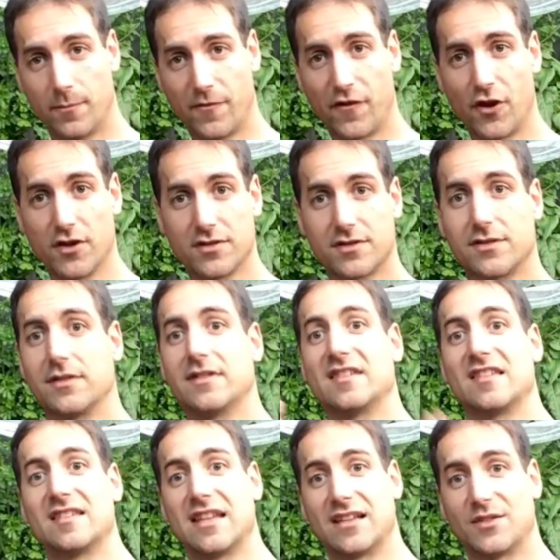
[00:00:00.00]
first
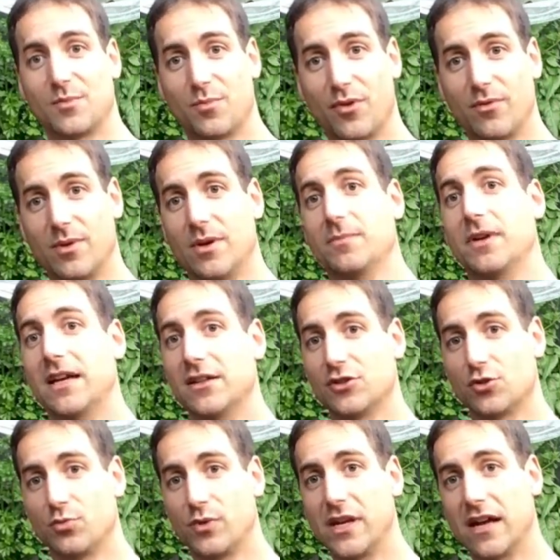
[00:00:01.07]
detect the problem and
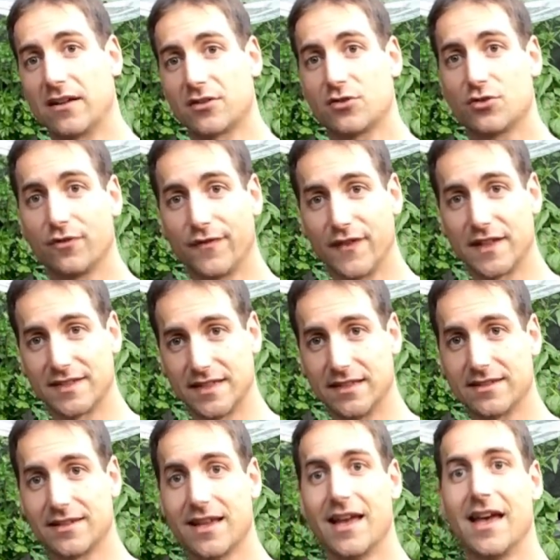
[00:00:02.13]
to react to fix
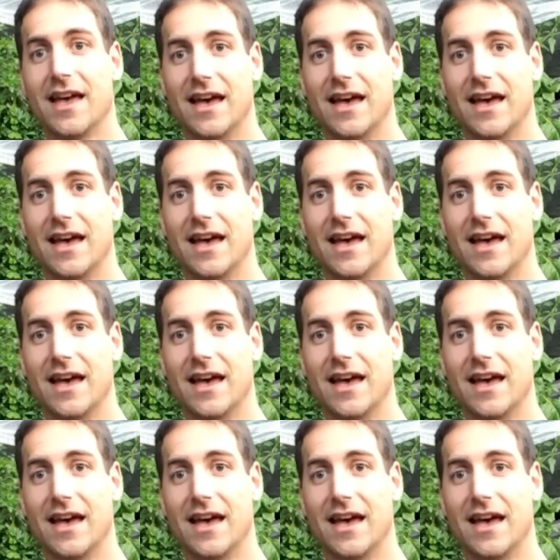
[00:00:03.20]
it